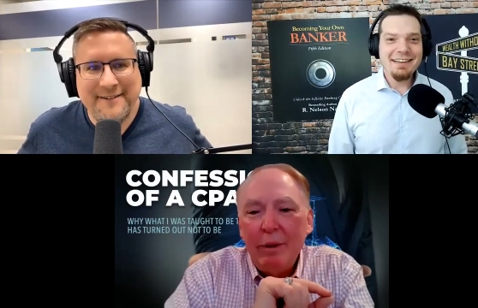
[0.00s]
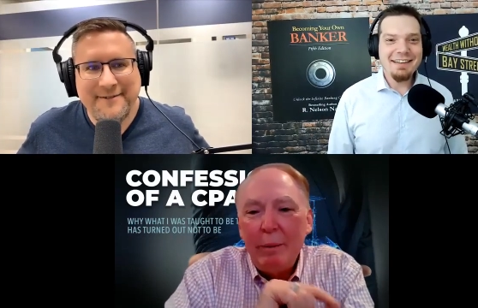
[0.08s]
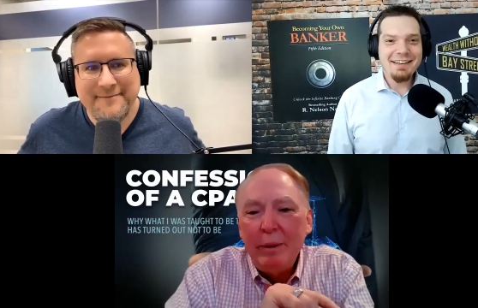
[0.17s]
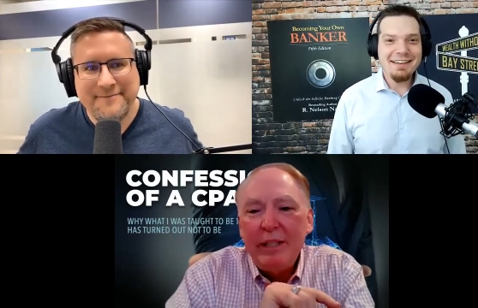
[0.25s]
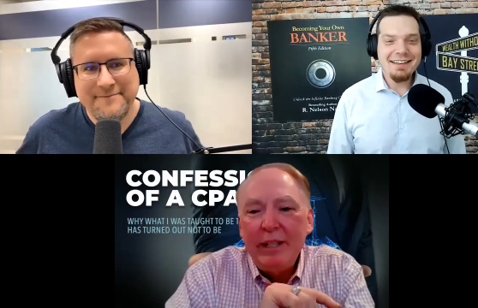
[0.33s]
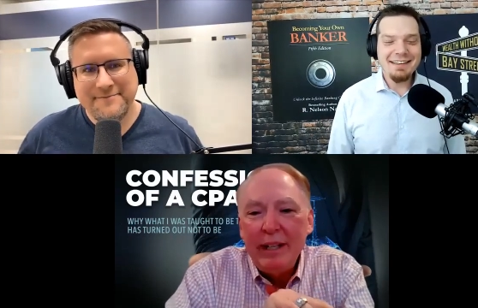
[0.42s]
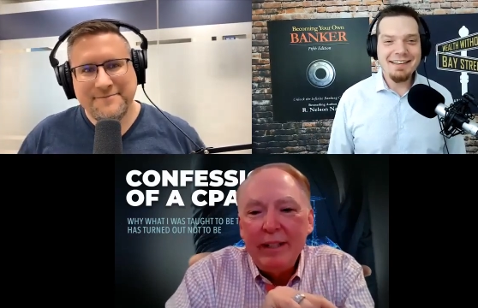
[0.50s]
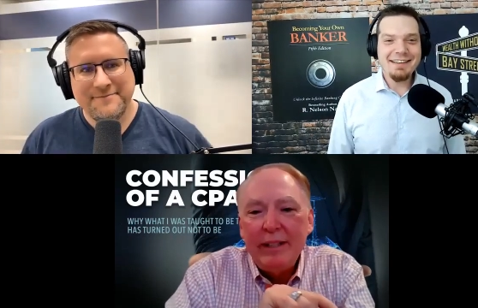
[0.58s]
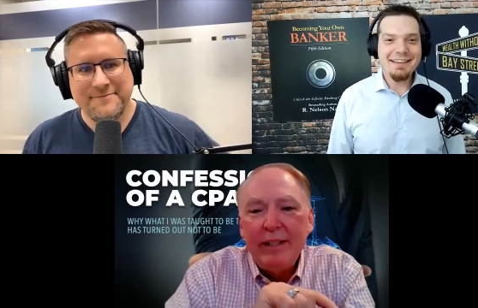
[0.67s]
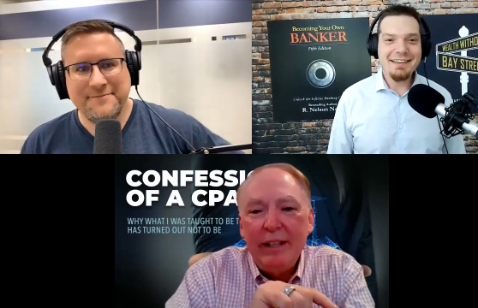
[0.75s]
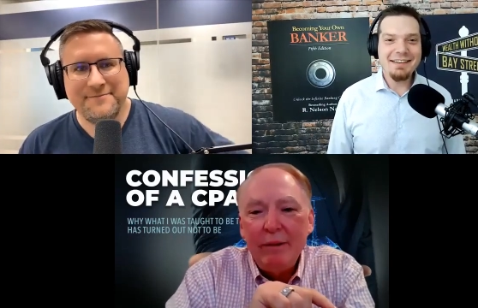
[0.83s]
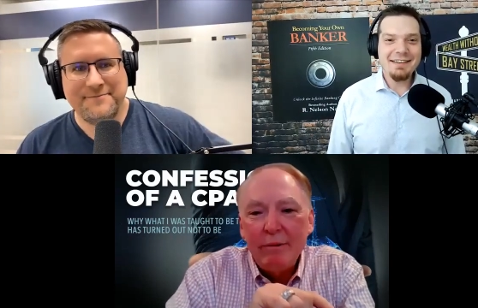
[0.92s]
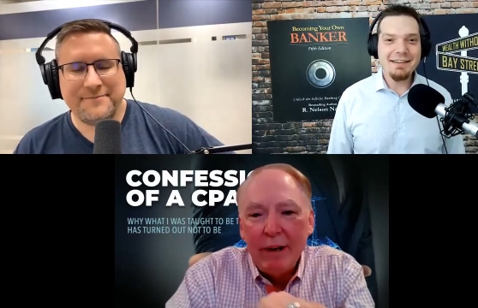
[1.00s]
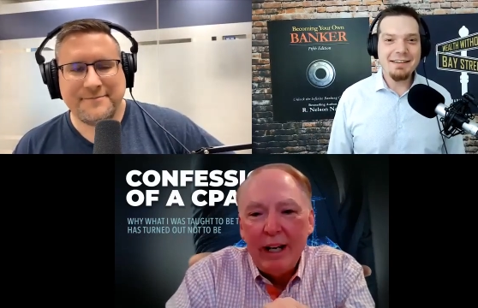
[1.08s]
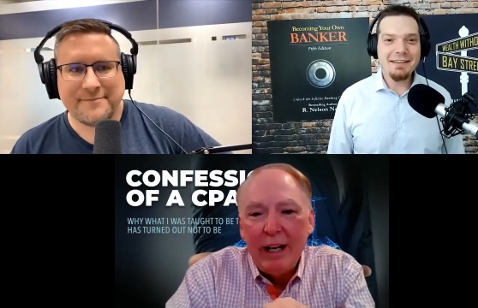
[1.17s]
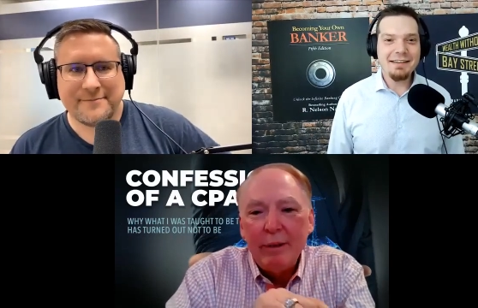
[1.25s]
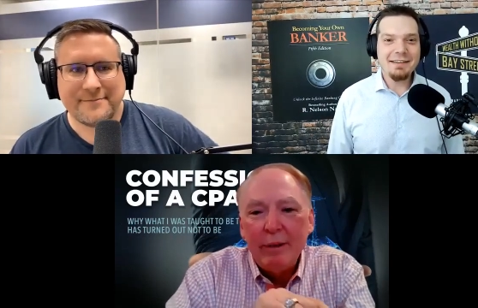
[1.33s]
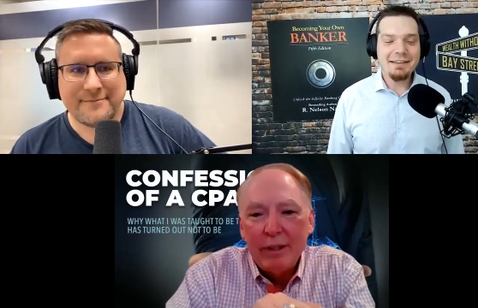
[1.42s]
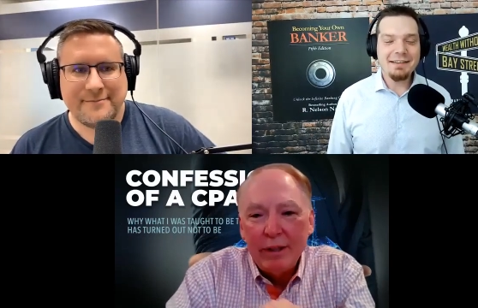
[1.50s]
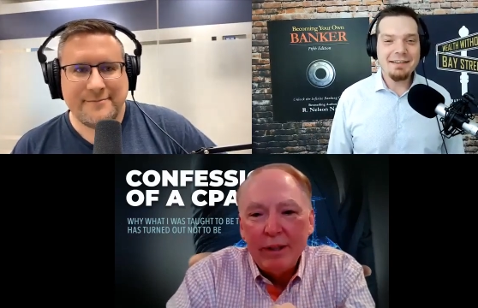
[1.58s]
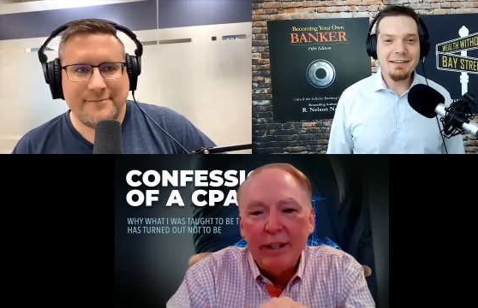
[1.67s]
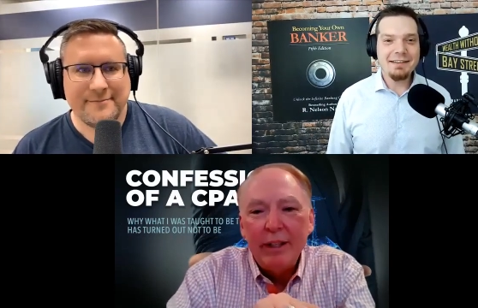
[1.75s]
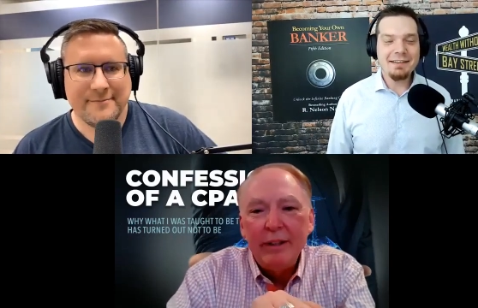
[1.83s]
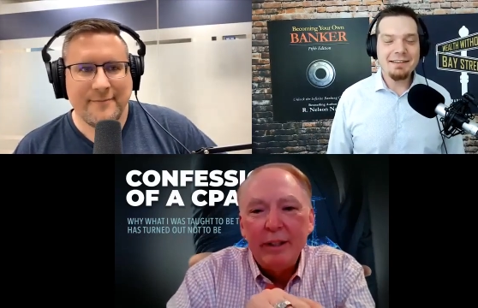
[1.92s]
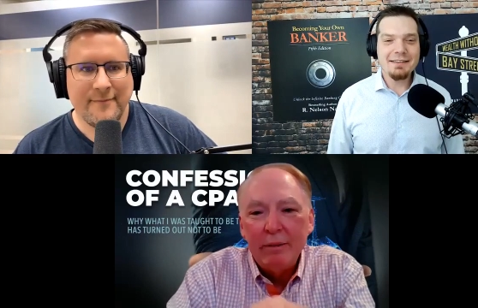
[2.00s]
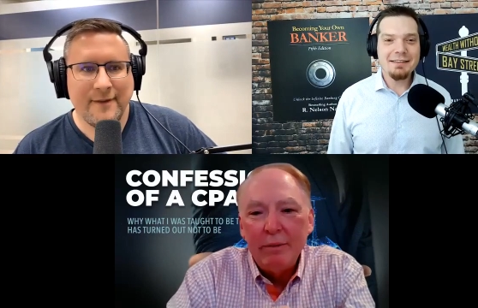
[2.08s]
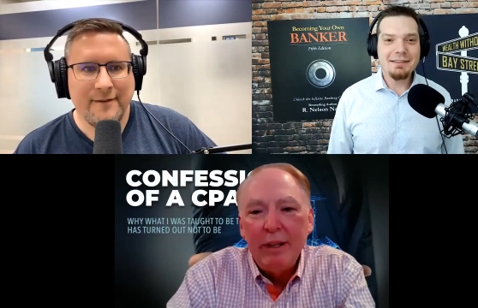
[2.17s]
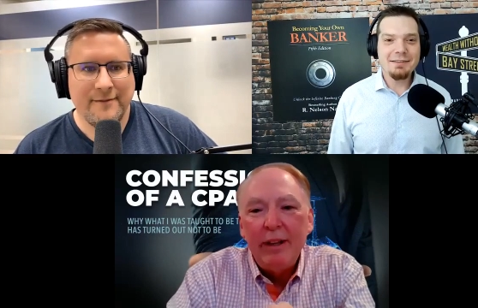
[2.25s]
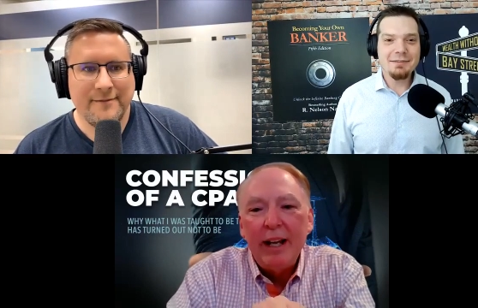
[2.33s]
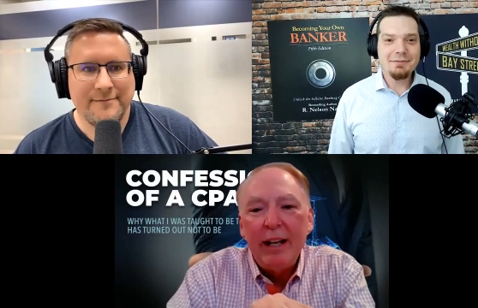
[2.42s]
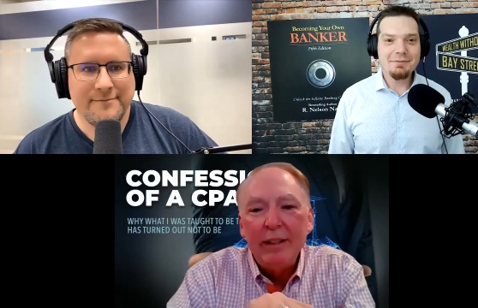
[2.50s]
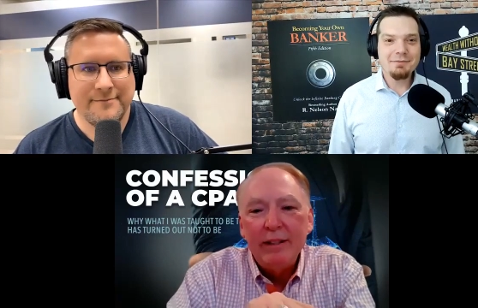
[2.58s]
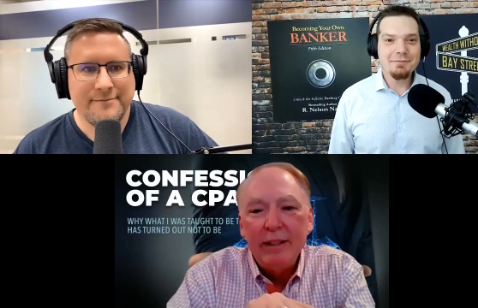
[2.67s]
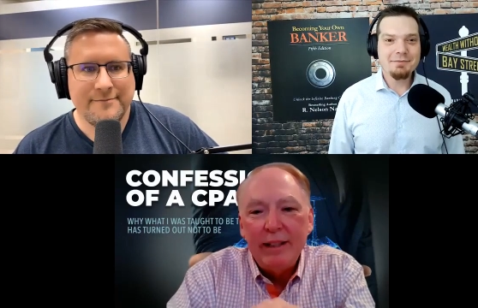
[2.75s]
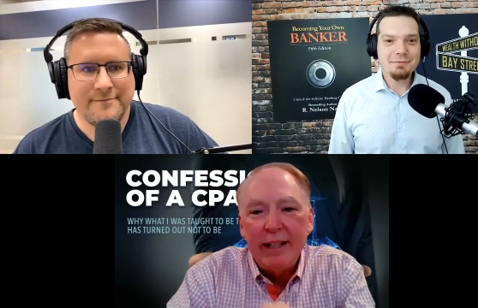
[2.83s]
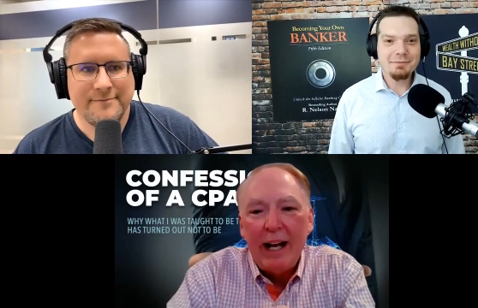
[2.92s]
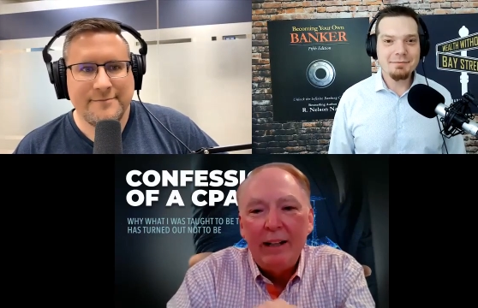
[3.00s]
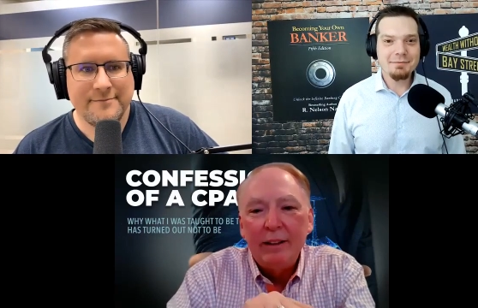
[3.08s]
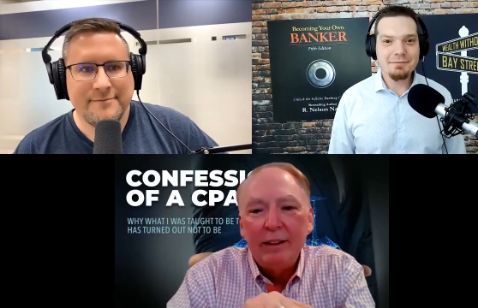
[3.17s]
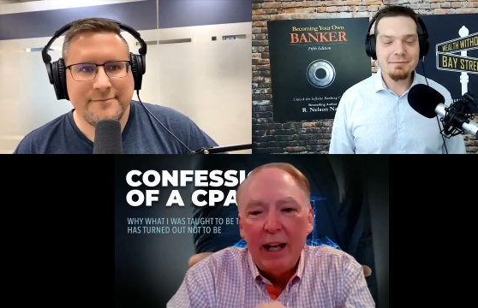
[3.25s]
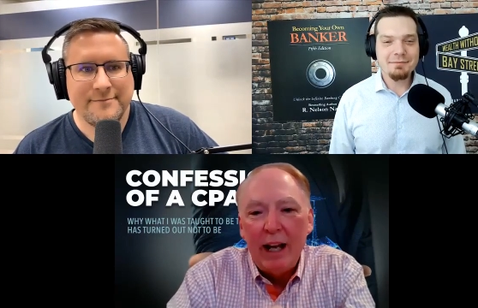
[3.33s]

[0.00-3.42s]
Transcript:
Speaker 1: what was the unseen rate of return on the $3,000